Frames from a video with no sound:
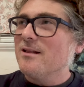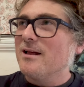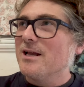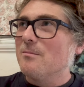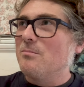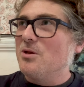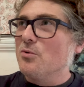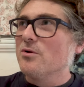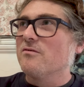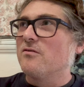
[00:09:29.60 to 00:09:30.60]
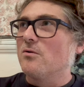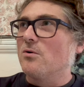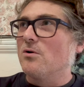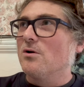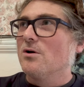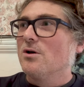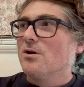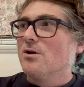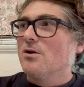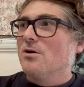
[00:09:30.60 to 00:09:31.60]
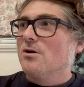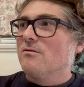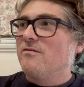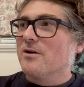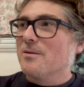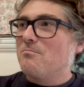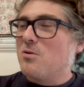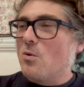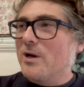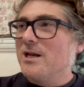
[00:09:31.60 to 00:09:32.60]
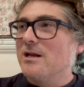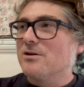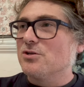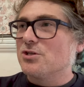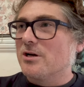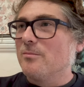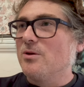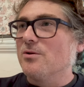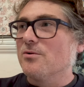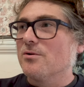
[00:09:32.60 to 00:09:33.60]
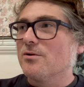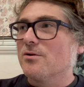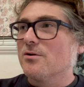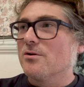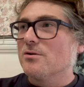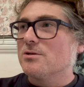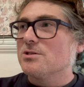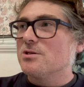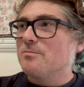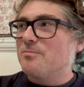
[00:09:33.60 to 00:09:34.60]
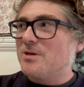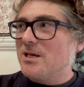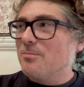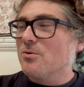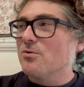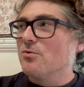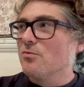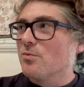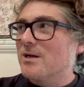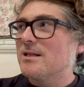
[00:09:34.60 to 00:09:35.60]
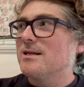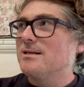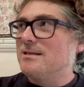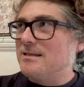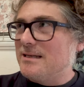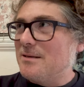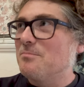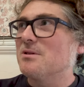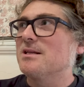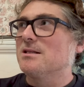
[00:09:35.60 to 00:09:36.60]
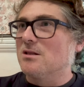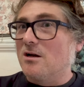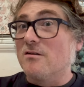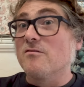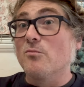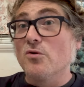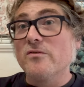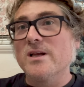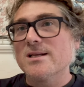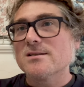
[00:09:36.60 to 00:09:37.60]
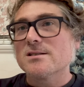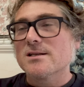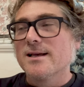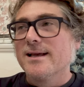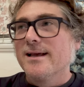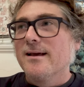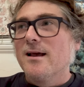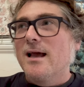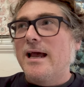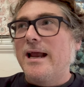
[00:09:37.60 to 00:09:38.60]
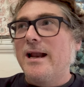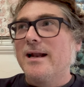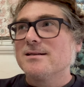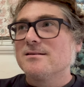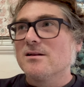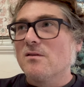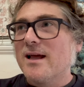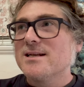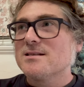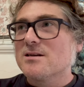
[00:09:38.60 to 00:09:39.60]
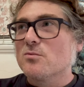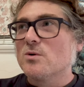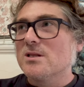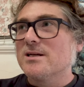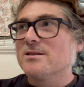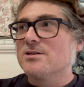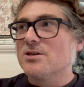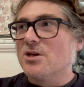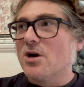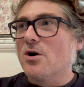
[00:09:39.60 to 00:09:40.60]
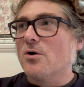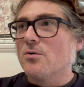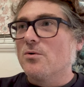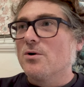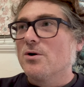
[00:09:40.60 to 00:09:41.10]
like beautiful, very poignant tribute to people who really deeply love movies and the lengths they're willing to go